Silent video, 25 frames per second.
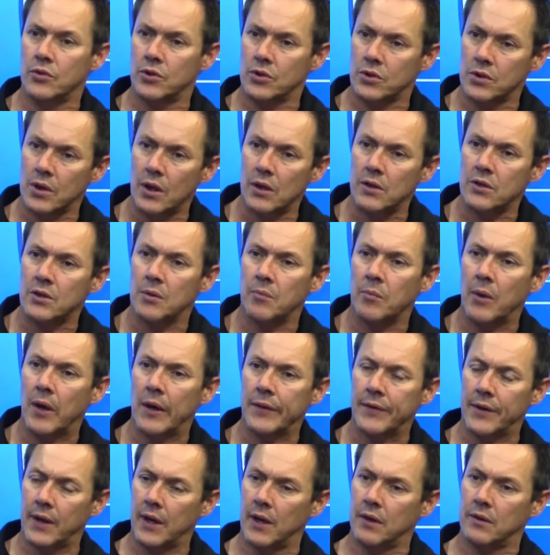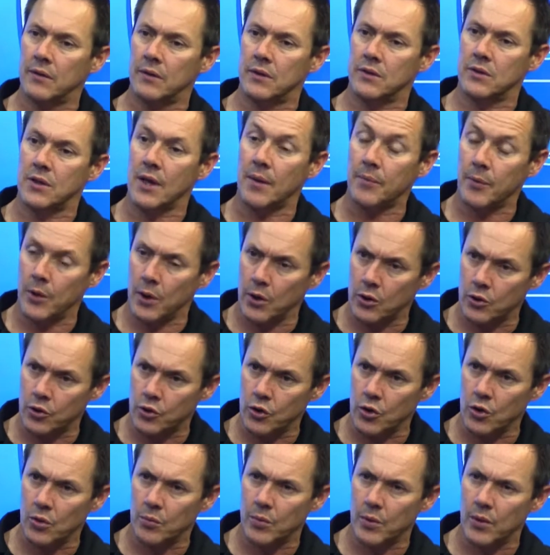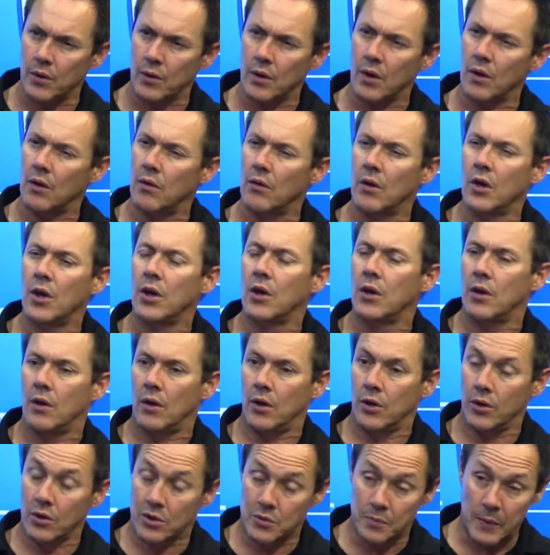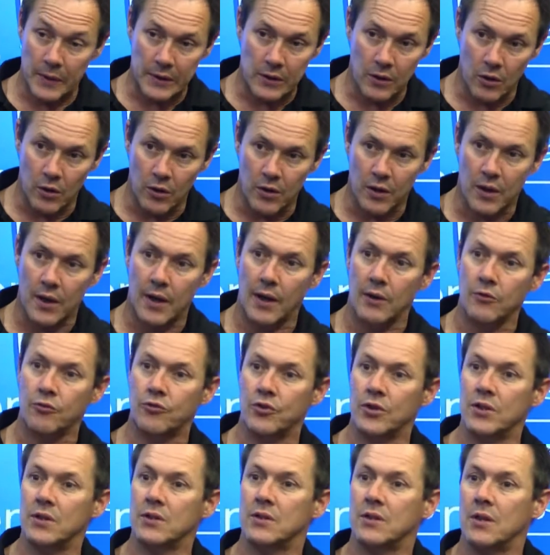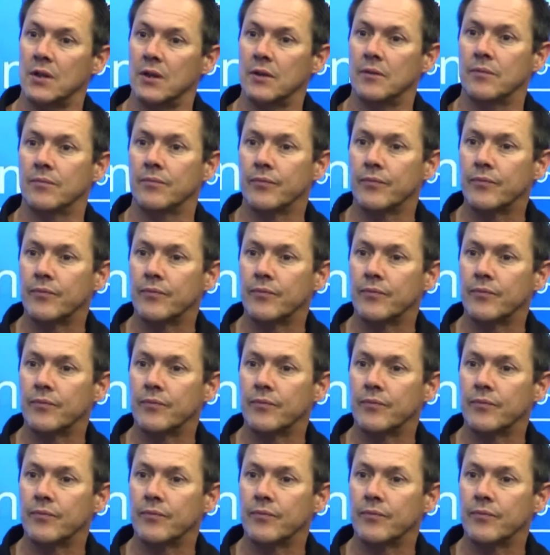Just tell us about that. That's happening in Durban. Are you expecting a lot of countries there?